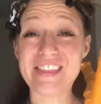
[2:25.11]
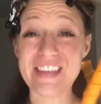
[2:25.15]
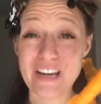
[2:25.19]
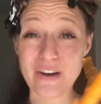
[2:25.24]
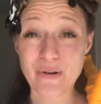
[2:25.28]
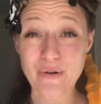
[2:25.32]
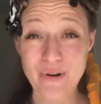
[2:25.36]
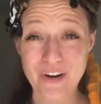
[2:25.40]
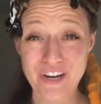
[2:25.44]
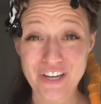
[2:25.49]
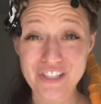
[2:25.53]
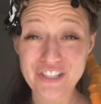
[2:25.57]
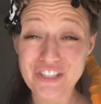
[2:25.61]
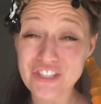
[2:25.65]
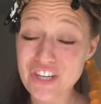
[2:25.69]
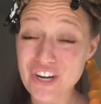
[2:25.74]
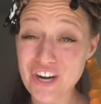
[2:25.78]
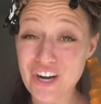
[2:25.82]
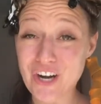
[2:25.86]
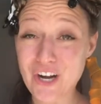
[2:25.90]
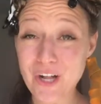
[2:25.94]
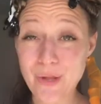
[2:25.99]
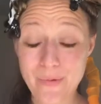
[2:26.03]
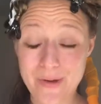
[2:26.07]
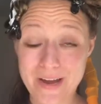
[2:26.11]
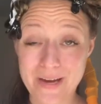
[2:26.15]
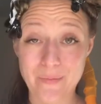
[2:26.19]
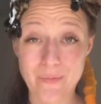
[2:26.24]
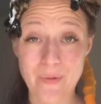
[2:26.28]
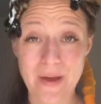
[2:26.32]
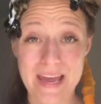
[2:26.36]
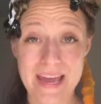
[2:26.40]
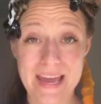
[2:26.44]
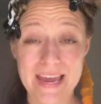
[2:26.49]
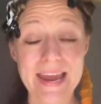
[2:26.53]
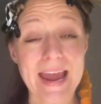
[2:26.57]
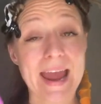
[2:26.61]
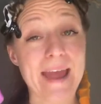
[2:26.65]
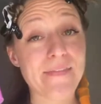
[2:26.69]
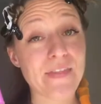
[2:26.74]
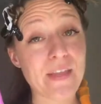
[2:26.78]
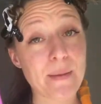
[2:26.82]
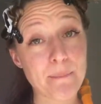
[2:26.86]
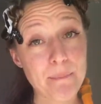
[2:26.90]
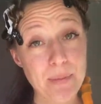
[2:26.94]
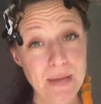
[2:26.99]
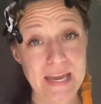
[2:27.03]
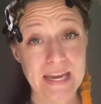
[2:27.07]
the orange curl one way and
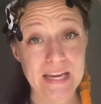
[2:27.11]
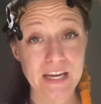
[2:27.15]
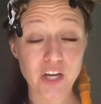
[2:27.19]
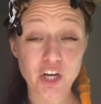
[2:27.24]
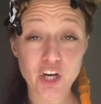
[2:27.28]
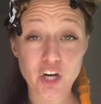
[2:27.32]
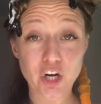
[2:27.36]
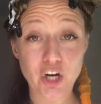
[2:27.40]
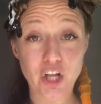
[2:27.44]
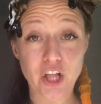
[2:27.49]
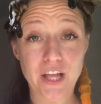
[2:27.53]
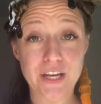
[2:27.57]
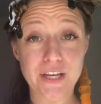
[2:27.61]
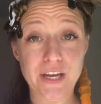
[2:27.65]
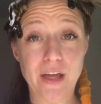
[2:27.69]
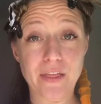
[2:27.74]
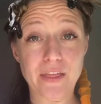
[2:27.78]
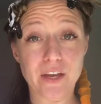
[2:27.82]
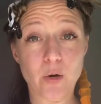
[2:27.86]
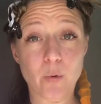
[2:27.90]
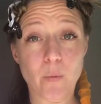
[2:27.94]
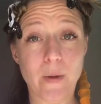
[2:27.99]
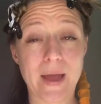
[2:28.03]
the pink curl another